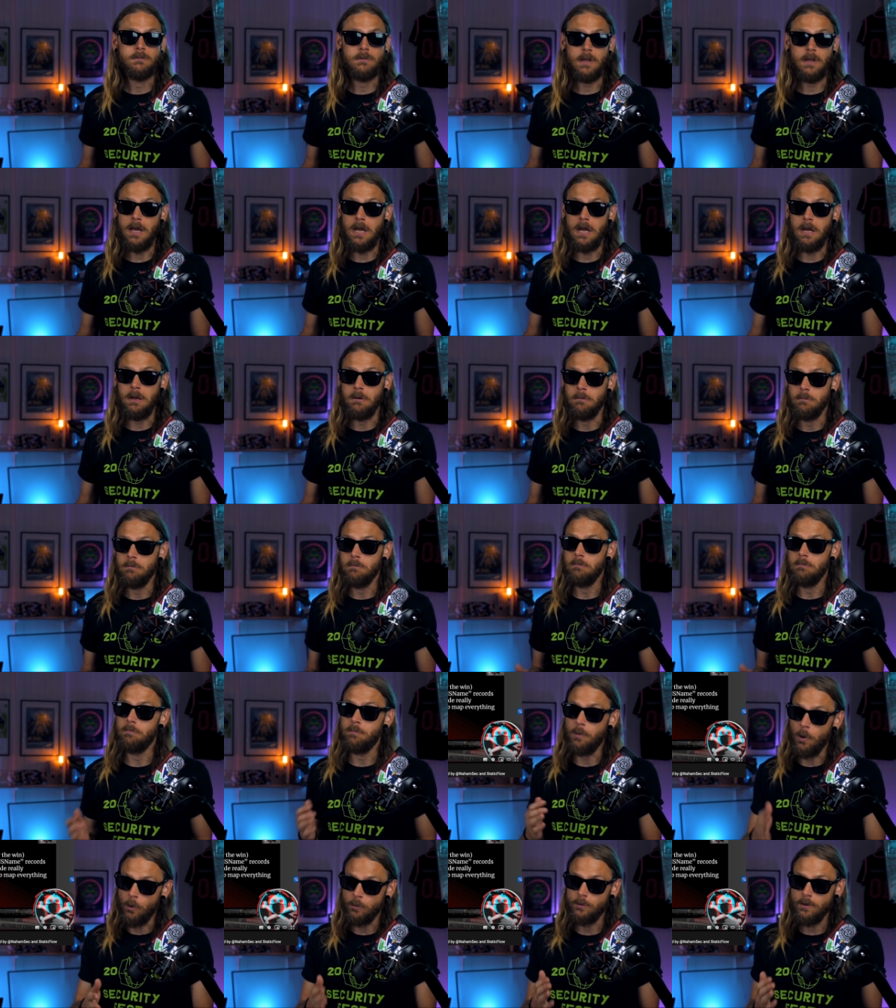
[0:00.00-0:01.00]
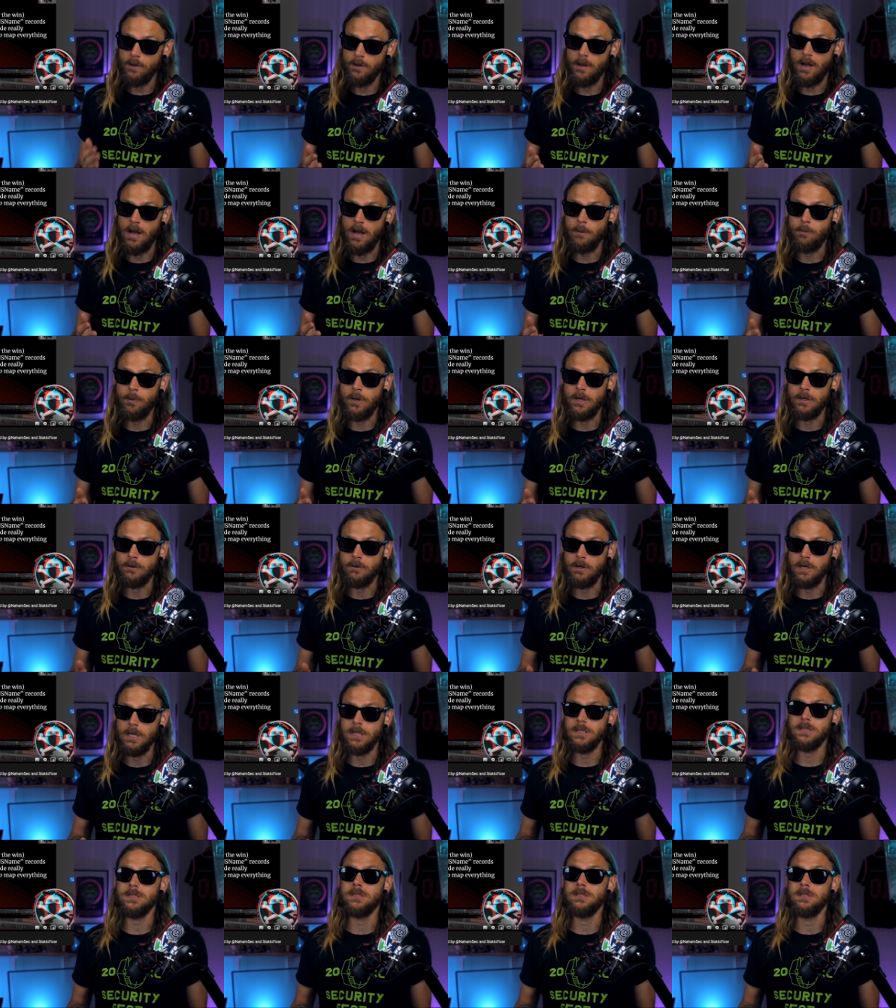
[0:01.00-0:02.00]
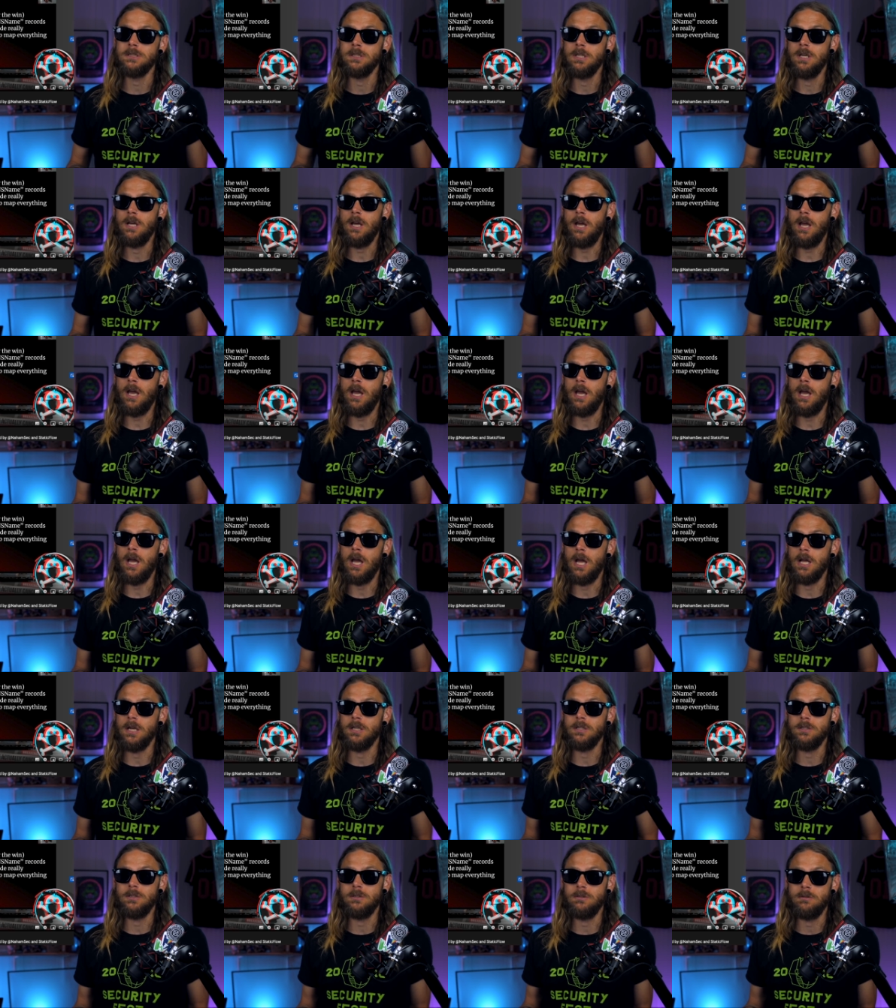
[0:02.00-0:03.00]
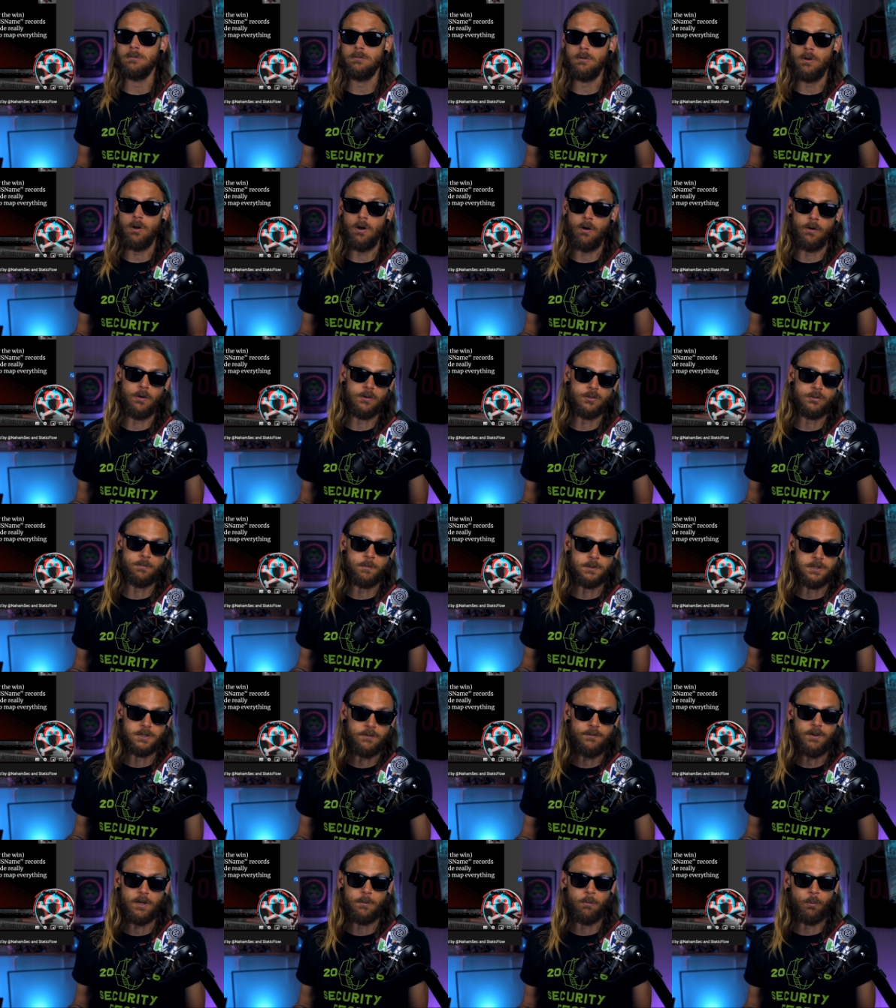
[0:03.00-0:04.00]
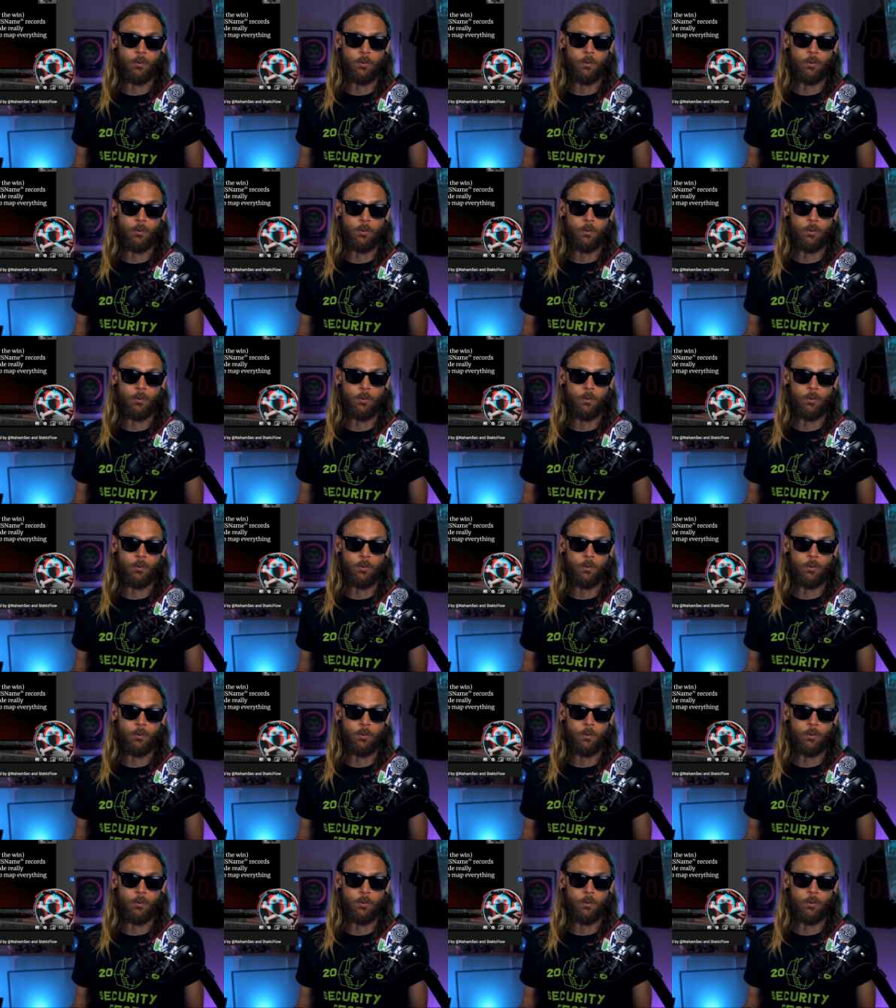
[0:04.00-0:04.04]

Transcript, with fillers: They poked at the IP address and on a specific